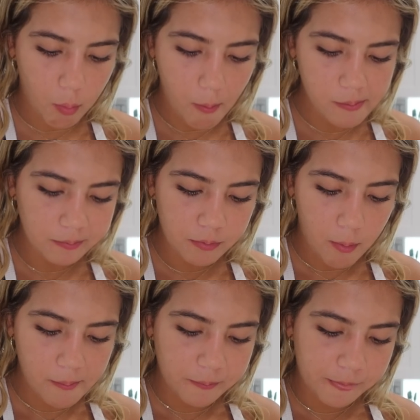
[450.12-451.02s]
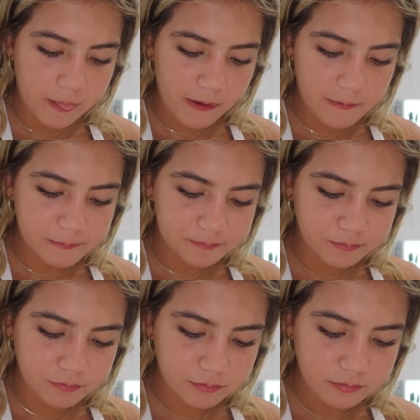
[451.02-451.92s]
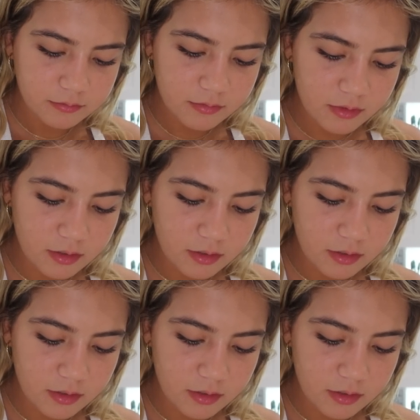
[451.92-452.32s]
we go to the gas station and buy a whole bunch of snacks?